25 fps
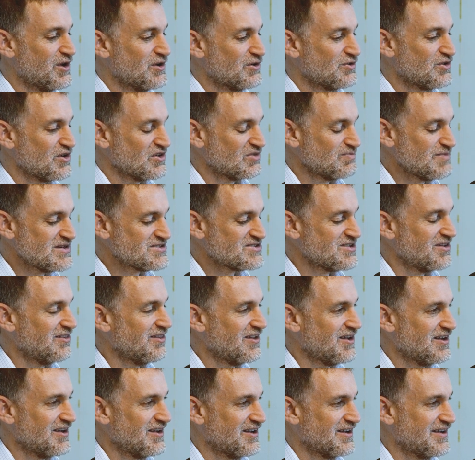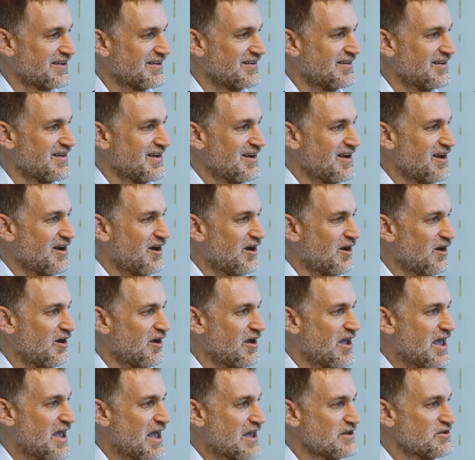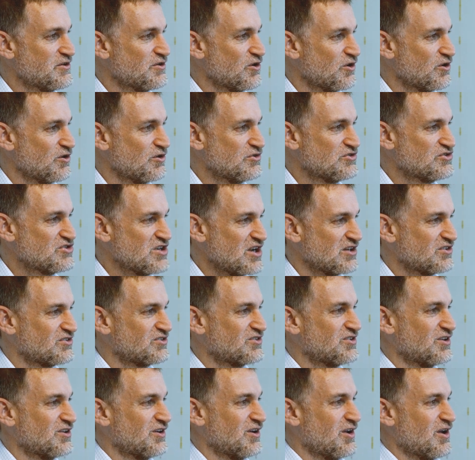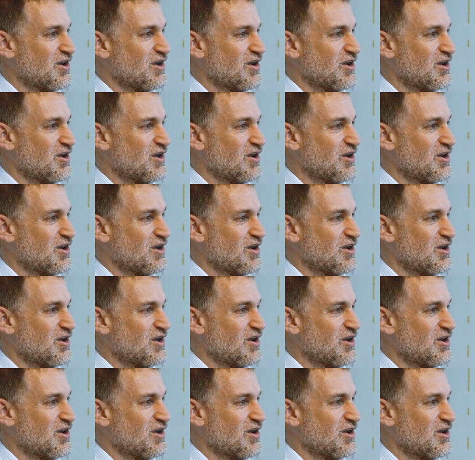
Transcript: transmission line, and you're just